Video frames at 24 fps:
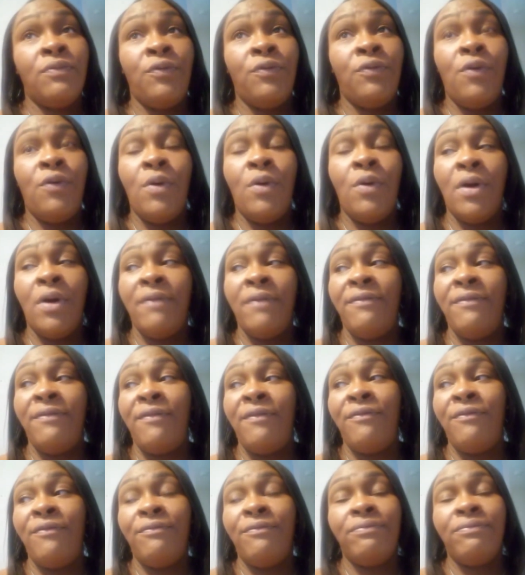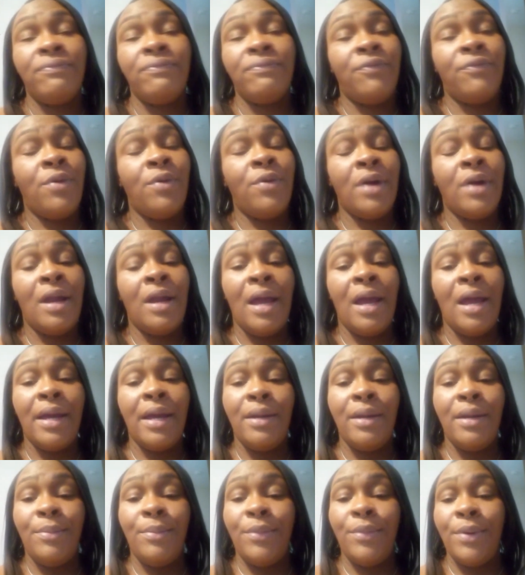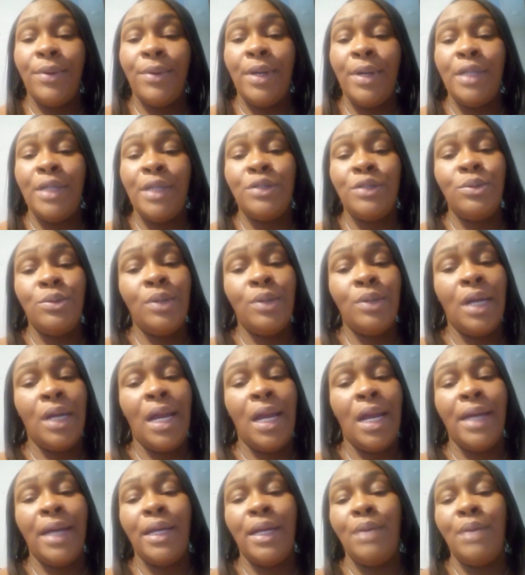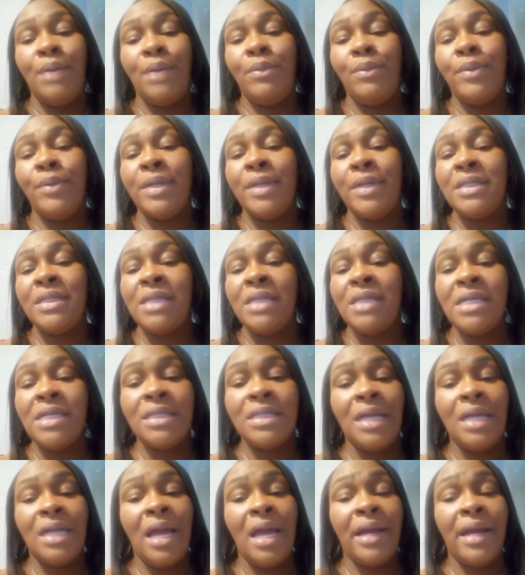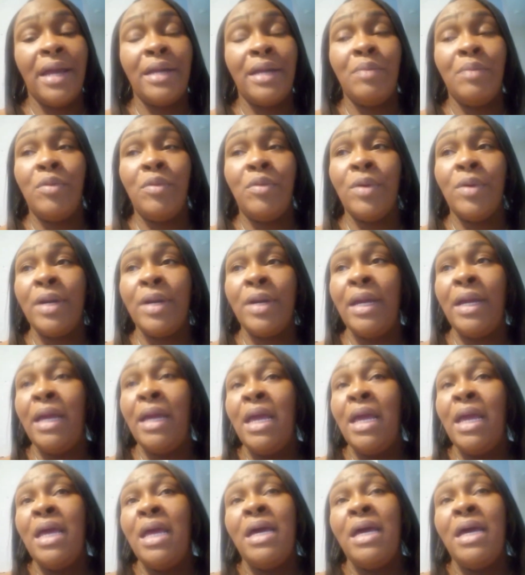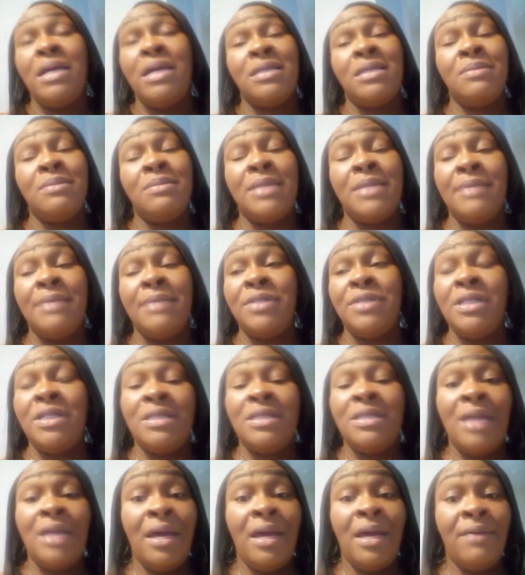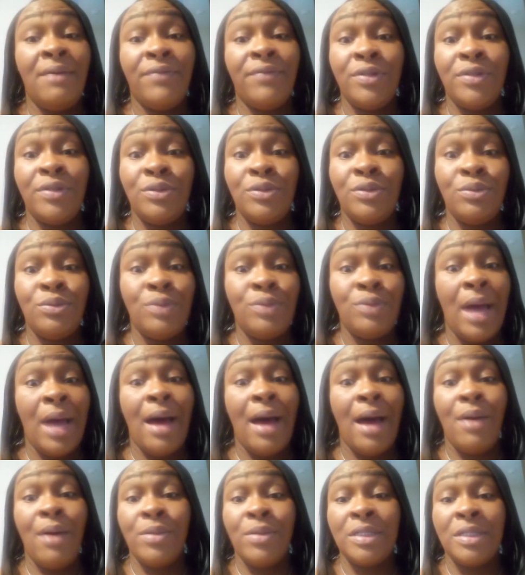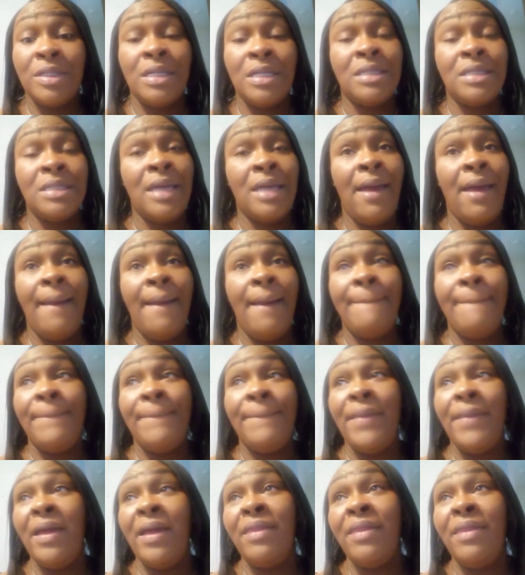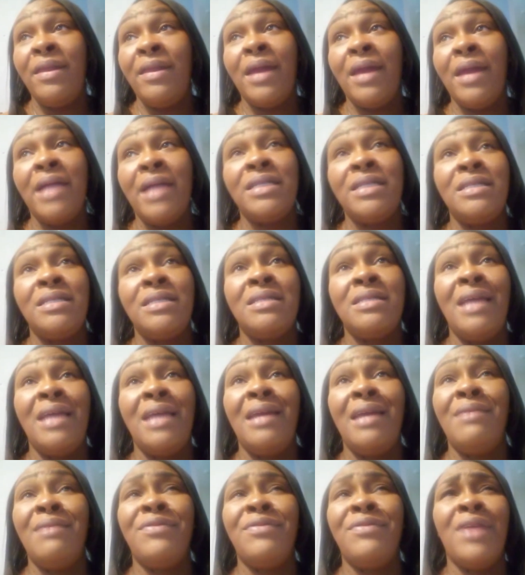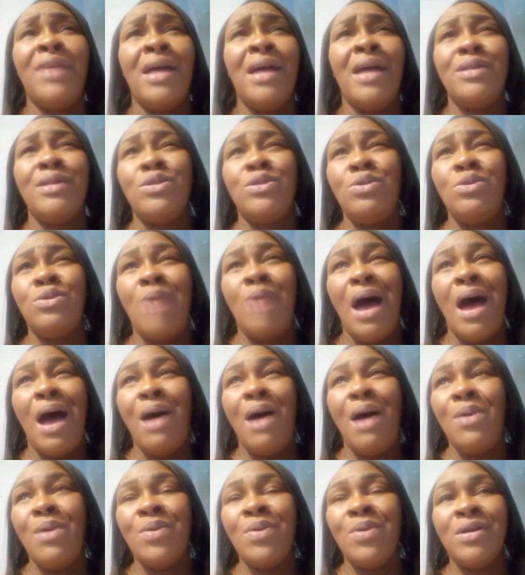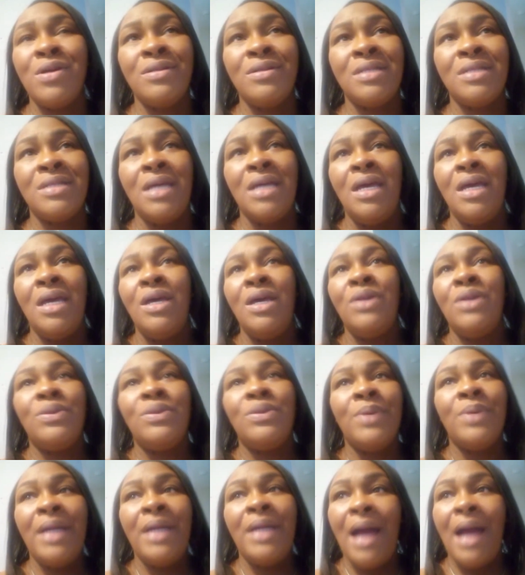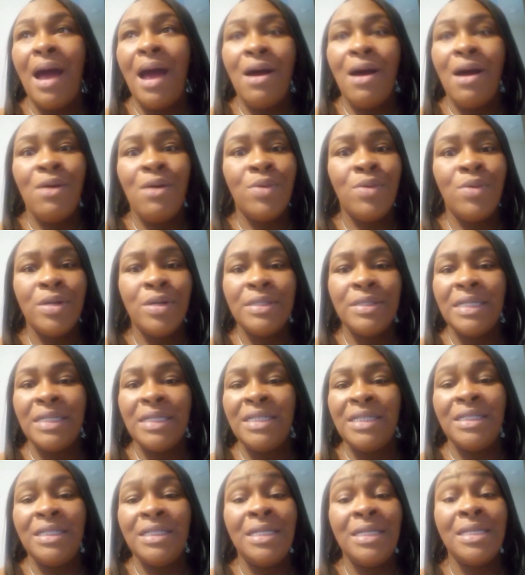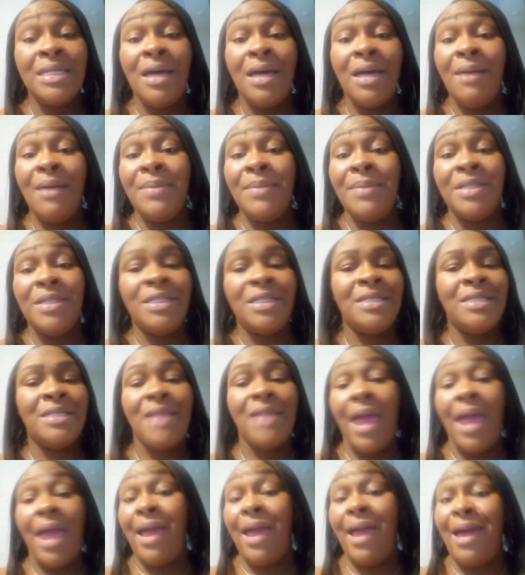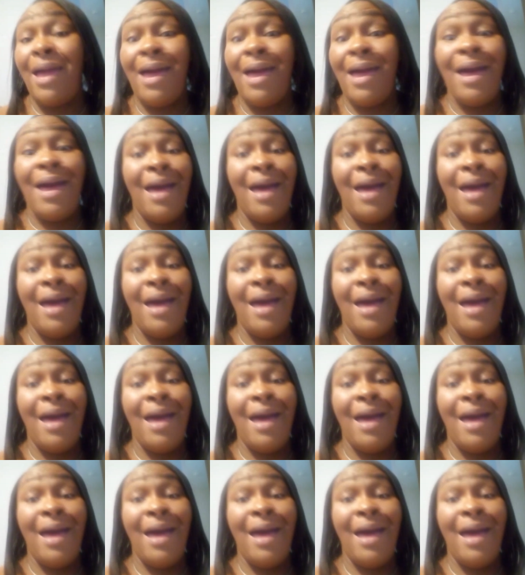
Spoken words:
4 o'clock in the morning, 2 o'clock in the morning, 6 o'clock in the morning. And sometimes she stay up for 2 hours at a time. The other night she stayed up for like 2 hours, 3 hours. And she's up and she's like,